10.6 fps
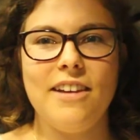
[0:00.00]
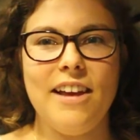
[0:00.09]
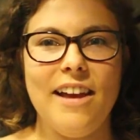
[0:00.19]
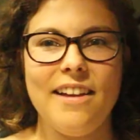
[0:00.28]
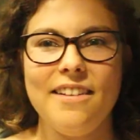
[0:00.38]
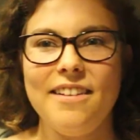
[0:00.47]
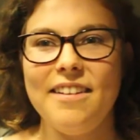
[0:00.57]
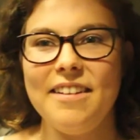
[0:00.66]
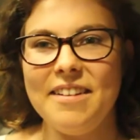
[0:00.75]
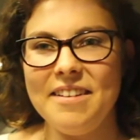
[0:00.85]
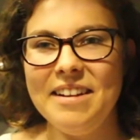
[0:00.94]
Okay,
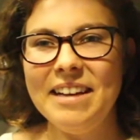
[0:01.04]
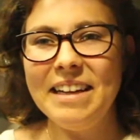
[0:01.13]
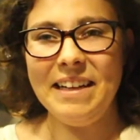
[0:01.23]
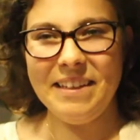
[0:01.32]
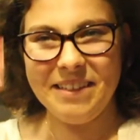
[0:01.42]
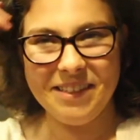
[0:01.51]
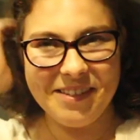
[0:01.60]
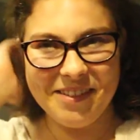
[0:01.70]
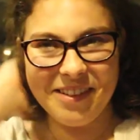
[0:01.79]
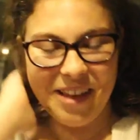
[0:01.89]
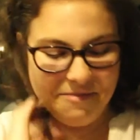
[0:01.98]
I needed to
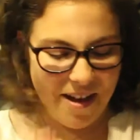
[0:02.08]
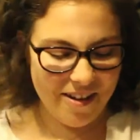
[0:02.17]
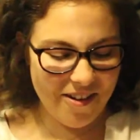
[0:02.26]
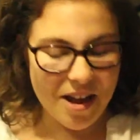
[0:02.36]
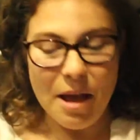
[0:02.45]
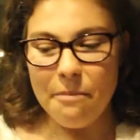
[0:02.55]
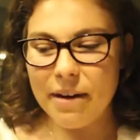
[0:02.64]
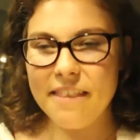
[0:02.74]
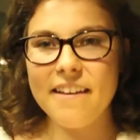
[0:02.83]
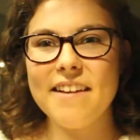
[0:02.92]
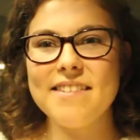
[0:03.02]
turn the light back on. But
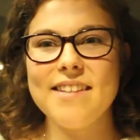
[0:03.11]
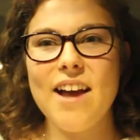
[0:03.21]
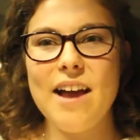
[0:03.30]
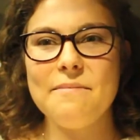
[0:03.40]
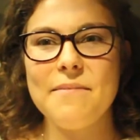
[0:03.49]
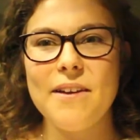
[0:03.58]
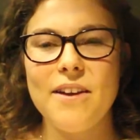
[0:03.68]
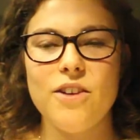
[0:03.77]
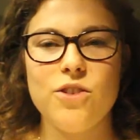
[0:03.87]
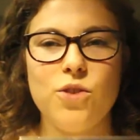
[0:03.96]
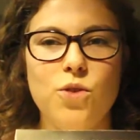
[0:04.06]
I think it's time
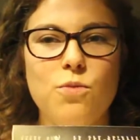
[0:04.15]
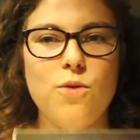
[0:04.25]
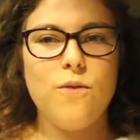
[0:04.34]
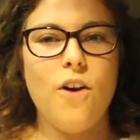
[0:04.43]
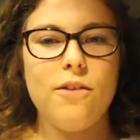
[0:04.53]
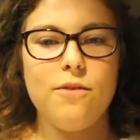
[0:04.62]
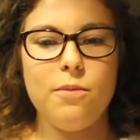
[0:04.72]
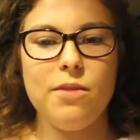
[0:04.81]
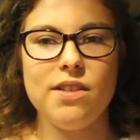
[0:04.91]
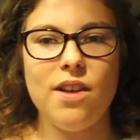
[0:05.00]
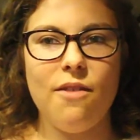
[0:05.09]
to move on
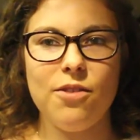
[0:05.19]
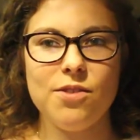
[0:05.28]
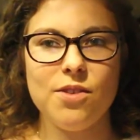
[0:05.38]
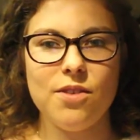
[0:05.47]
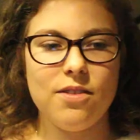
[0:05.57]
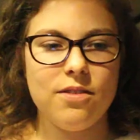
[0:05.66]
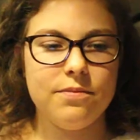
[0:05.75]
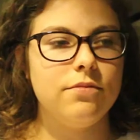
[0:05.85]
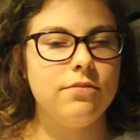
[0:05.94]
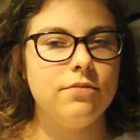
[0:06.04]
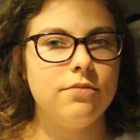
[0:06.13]
from these novels.
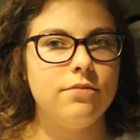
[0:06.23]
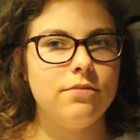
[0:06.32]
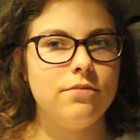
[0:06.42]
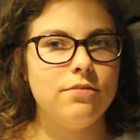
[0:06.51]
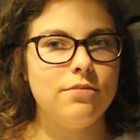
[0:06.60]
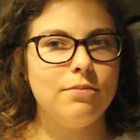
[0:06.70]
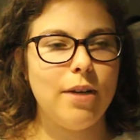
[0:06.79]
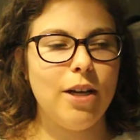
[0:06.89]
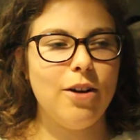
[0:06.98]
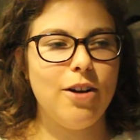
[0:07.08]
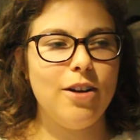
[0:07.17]

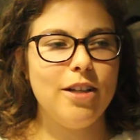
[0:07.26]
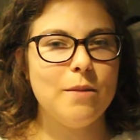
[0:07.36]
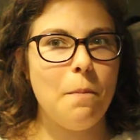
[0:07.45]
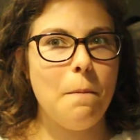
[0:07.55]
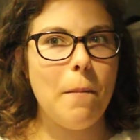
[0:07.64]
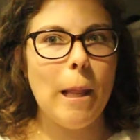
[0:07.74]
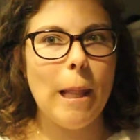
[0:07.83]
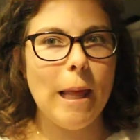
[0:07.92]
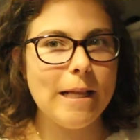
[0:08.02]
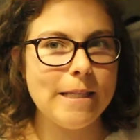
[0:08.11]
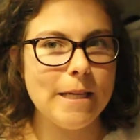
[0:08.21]
My car is
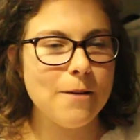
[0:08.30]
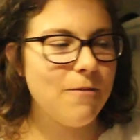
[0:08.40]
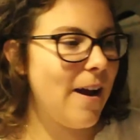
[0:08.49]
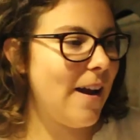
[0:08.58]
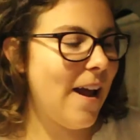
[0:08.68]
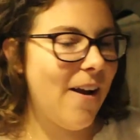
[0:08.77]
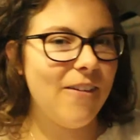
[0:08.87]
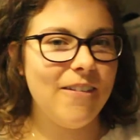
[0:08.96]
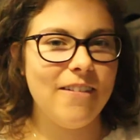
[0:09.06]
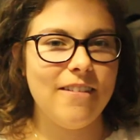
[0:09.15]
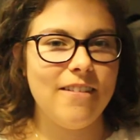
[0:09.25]
blitzing right now.
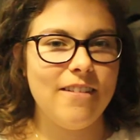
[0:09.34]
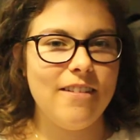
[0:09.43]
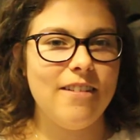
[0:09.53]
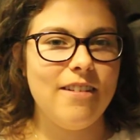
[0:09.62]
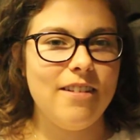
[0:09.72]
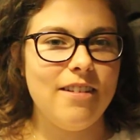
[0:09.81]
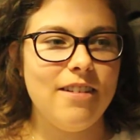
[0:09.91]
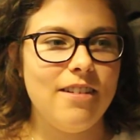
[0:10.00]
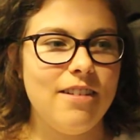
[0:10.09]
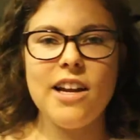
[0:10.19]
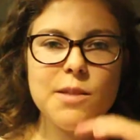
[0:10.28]

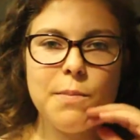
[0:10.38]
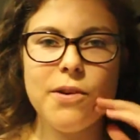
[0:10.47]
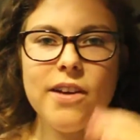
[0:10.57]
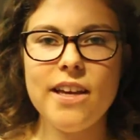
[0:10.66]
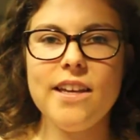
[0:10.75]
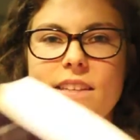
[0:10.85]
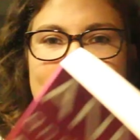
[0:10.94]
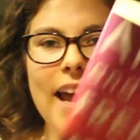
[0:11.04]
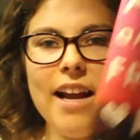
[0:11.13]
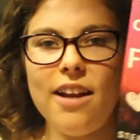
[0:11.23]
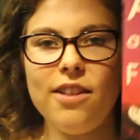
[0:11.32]
Next book is
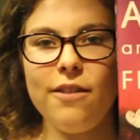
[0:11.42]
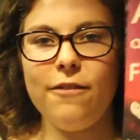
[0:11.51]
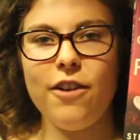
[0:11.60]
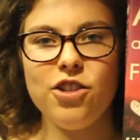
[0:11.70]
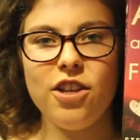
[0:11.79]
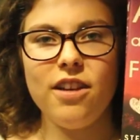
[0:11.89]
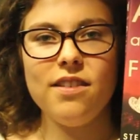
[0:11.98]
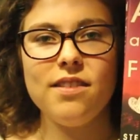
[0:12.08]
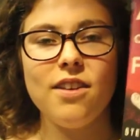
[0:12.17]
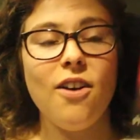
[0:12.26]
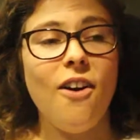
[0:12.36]
Anna and the French
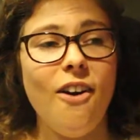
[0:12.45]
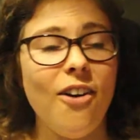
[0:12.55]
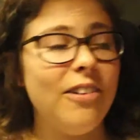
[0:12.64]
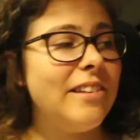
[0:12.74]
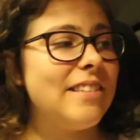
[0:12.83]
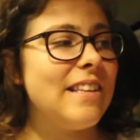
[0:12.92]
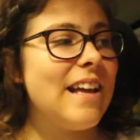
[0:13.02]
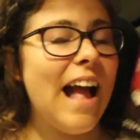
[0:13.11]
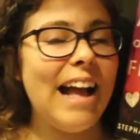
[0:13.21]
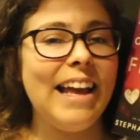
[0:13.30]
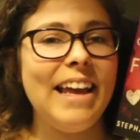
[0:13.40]
Kiss. Honestly,
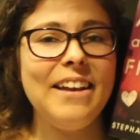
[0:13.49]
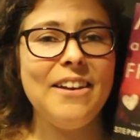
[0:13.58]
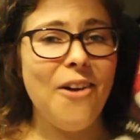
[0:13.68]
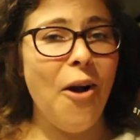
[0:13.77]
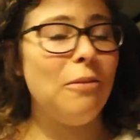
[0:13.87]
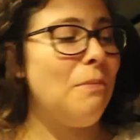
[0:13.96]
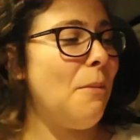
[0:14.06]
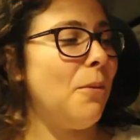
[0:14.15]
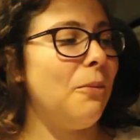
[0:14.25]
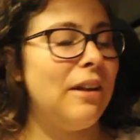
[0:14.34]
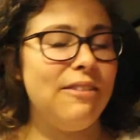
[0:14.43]
I cannot
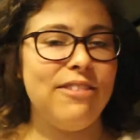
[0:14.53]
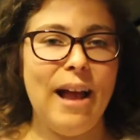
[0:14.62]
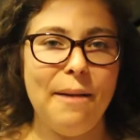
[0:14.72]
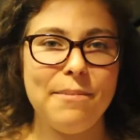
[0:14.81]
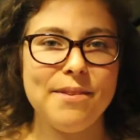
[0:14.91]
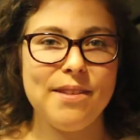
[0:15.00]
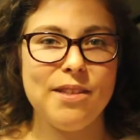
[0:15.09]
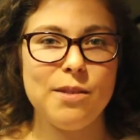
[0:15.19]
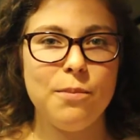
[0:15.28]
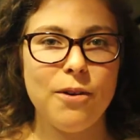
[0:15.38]
remember what even happens in this